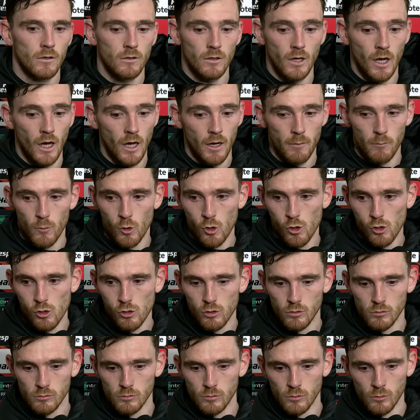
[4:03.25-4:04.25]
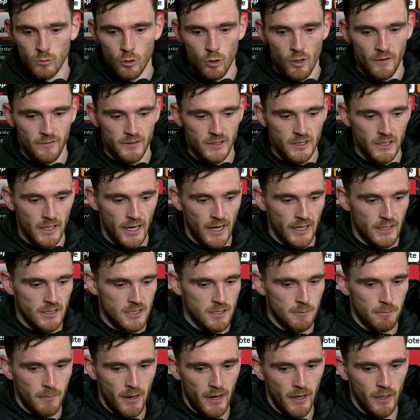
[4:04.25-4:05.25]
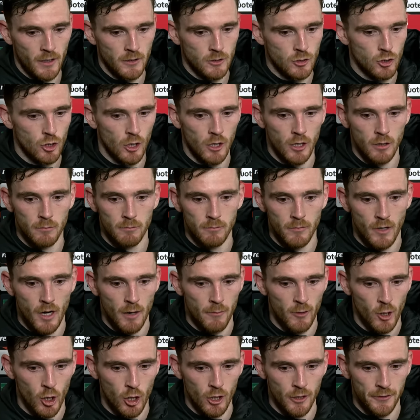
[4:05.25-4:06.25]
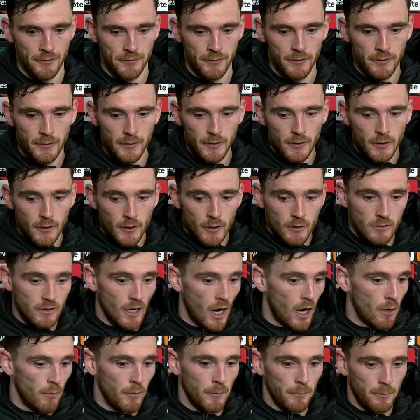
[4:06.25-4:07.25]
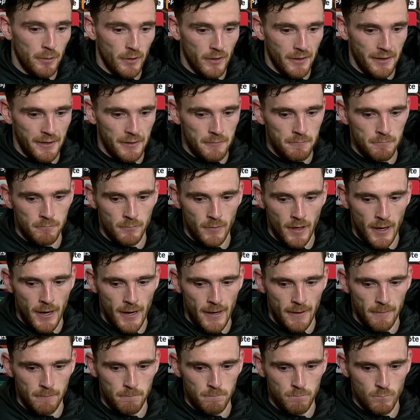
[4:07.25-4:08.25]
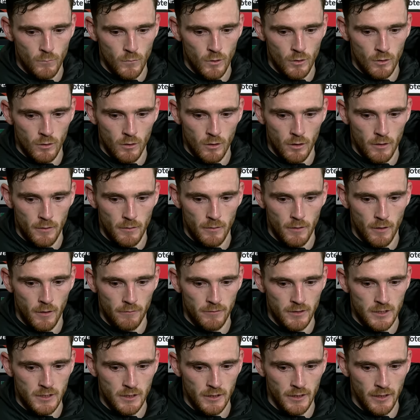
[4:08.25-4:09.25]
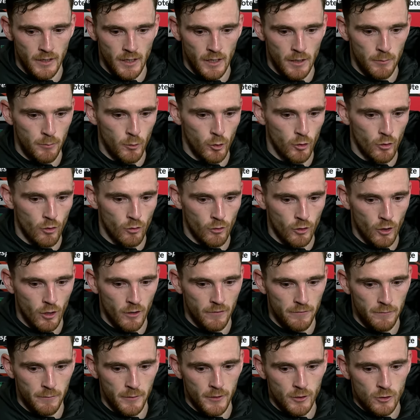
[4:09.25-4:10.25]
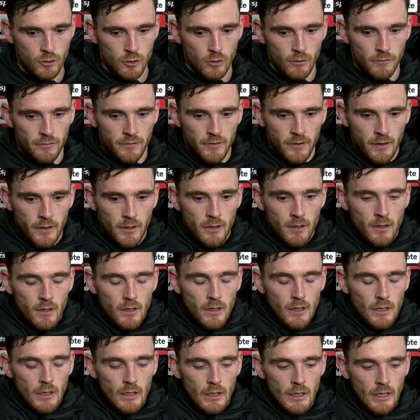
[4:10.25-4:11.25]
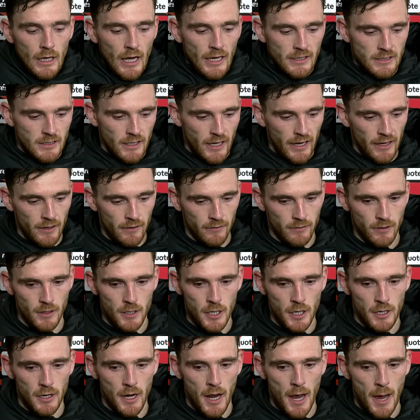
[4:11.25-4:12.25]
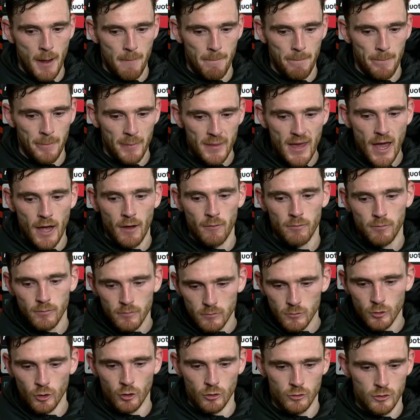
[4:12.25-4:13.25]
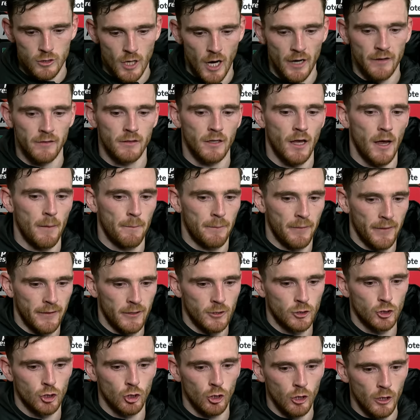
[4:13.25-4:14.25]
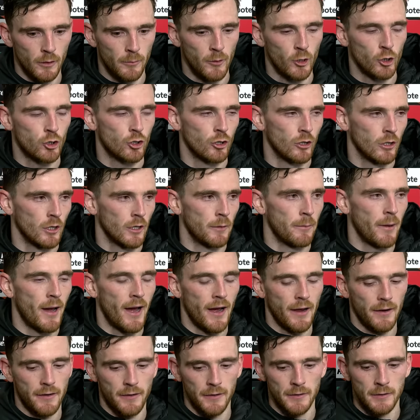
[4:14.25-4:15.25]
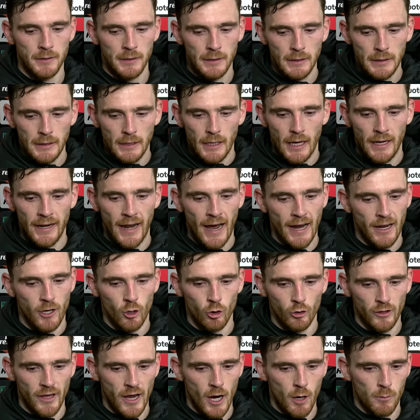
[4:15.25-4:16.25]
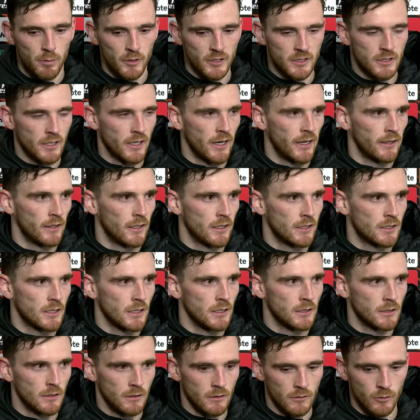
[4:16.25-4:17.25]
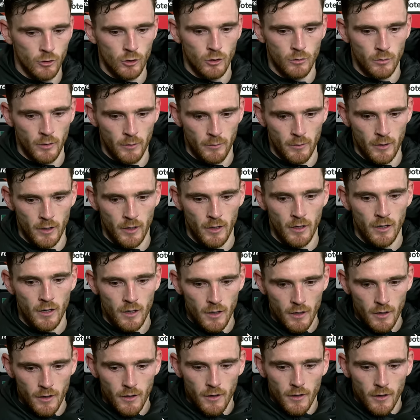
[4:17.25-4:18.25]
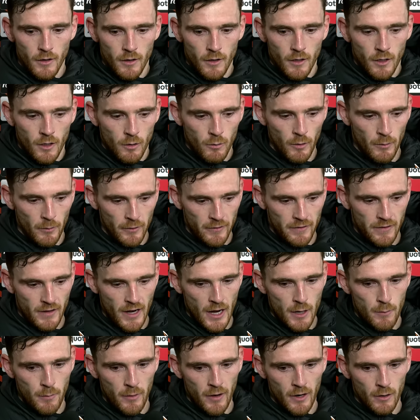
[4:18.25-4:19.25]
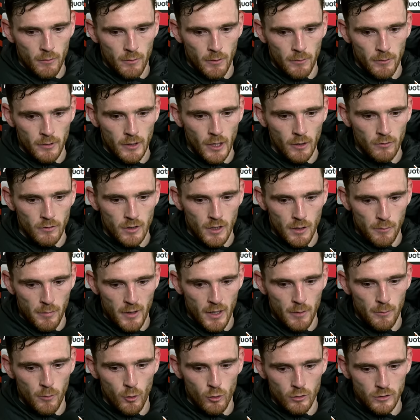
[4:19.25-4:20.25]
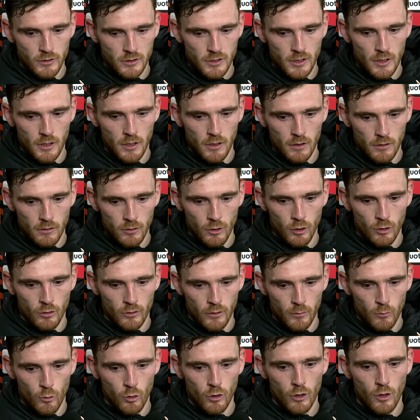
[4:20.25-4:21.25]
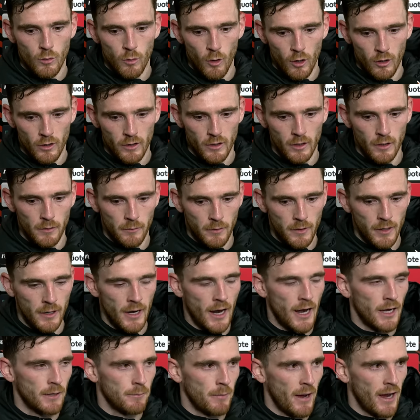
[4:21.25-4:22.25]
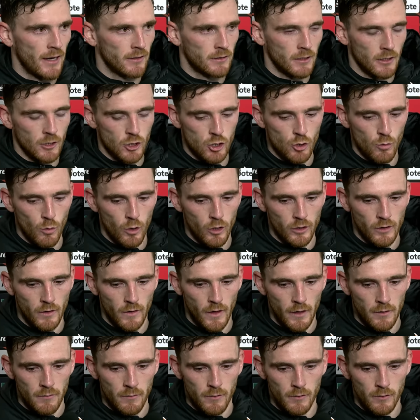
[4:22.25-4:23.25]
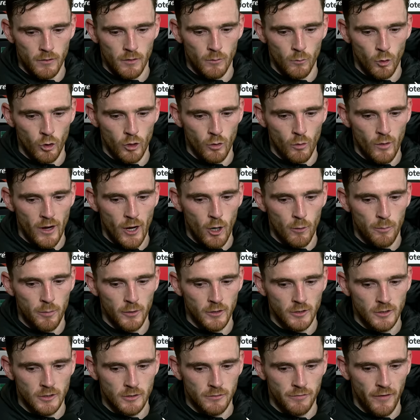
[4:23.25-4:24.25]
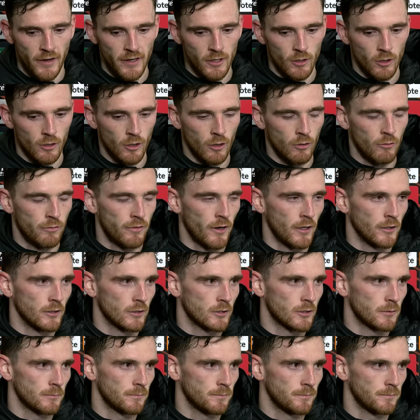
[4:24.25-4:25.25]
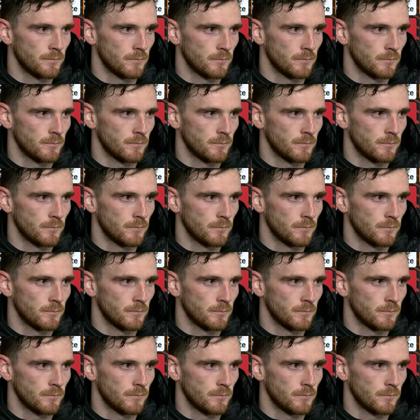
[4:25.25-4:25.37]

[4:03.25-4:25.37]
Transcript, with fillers: Yeah, Mo, Mo obviously getting some minutes. Dom coming on, Darwin playing. Um, you know, obviously Ibu going off, which hopefully isn't anything, and um, yeah, you know, starting to get players slowly but surely back, and and that can only help us to the end of the season. You know, we were we were threadbare, we were down to the bare bones, and you know, the more quality that we can add back to the squad, then the more it will help us fighting on all fronts.